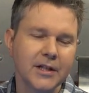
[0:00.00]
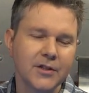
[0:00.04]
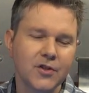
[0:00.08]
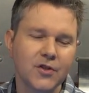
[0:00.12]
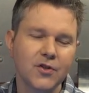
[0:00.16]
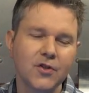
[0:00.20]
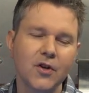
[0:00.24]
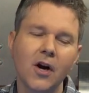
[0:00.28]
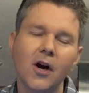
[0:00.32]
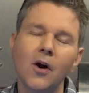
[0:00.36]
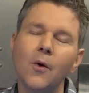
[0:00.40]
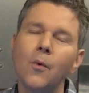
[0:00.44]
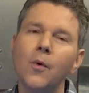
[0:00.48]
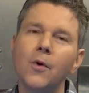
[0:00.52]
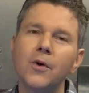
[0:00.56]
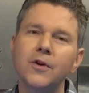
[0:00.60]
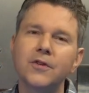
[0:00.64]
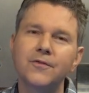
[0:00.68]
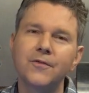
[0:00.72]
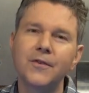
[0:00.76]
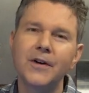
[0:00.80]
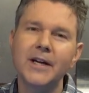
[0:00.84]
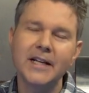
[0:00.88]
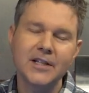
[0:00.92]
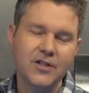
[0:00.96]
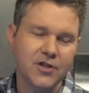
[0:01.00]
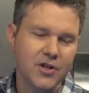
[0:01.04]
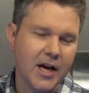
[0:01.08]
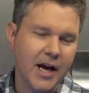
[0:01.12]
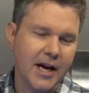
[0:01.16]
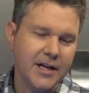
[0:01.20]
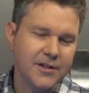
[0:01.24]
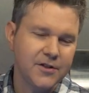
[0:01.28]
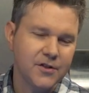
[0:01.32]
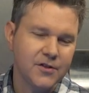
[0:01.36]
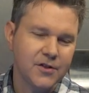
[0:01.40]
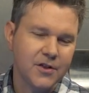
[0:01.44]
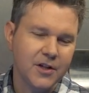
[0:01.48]
Star Wars
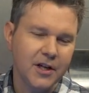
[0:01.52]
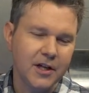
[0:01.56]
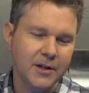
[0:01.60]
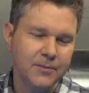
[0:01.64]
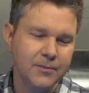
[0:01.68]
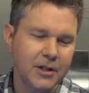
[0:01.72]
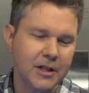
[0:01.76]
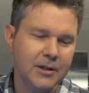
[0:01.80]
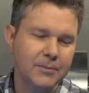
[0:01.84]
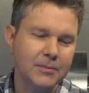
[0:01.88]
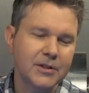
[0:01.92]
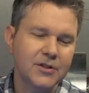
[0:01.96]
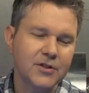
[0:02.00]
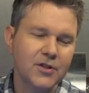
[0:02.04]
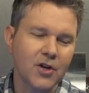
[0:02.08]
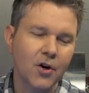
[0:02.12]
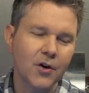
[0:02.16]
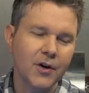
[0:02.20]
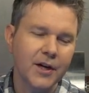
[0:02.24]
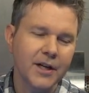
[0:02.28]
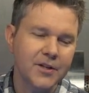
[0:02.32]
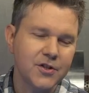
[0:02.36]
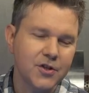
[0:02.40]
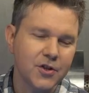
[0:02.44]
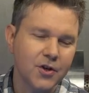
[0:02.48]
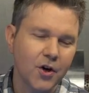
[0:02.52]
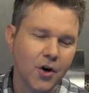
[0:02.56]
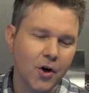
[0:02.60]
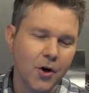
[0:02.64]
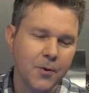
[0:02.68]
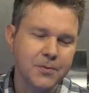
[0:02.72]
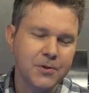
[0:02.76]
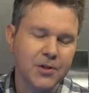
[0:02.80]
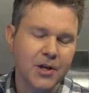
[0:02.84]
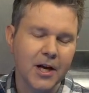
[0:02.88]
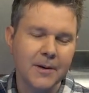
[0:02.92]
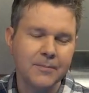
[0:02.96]
franchise has come in, but don't get your hopes